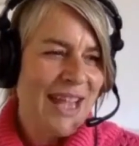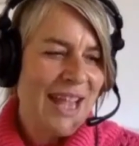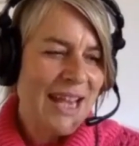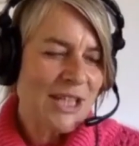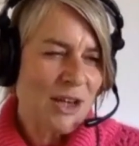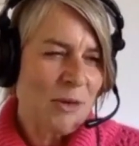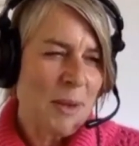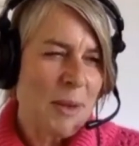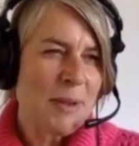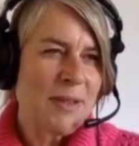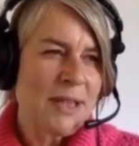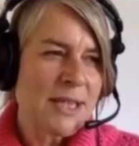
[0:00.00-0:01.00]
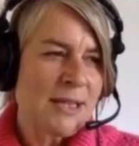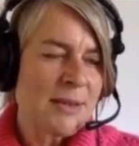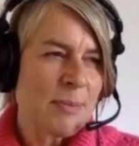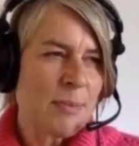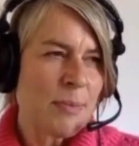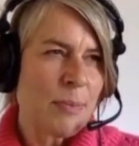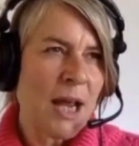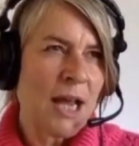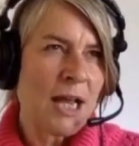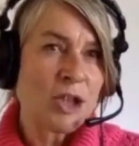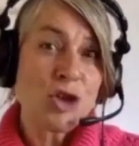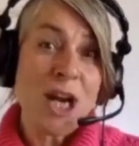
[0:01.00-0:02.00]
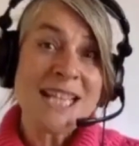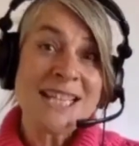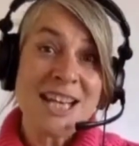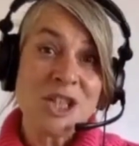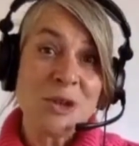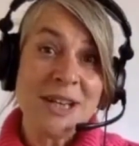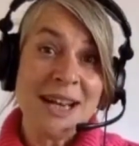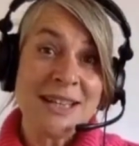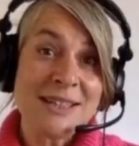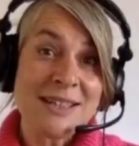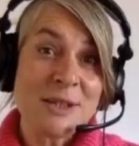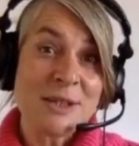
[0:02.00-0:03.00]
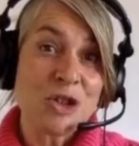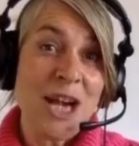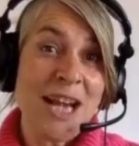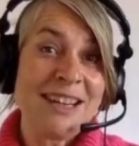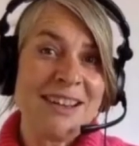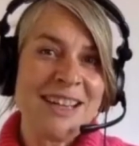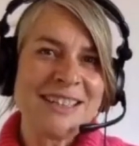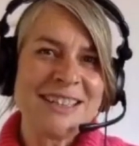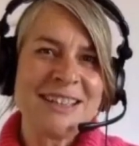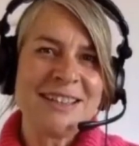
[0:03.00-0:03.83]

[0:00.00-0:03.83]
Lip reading: Actually, I remember this transaction analysis training I did,